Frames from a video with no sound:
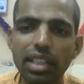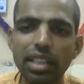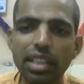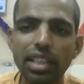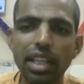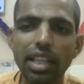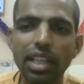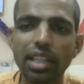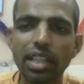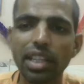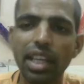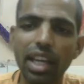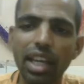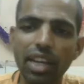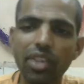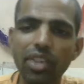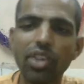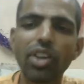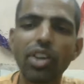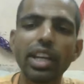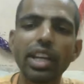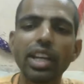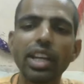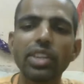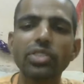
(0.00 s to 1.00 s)
that they are
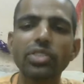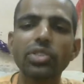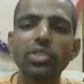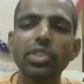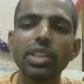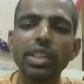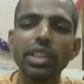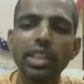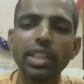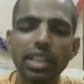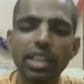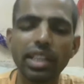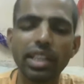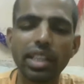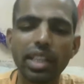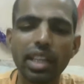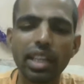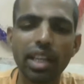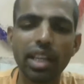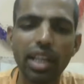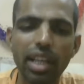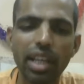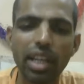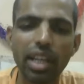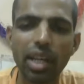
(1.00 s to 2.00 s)
not actually
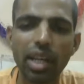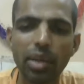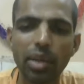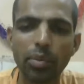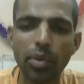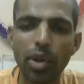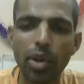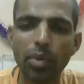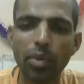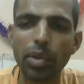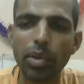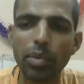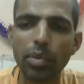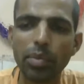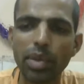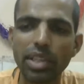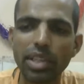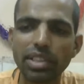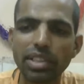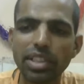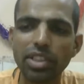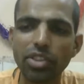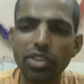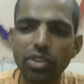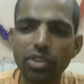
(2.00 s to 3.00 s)
proper
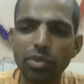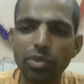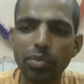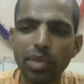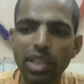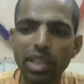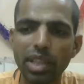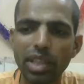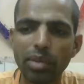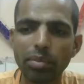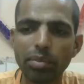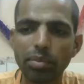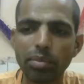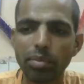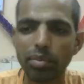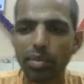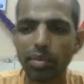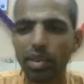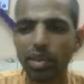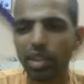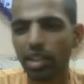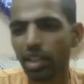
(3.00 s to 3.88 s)
person to become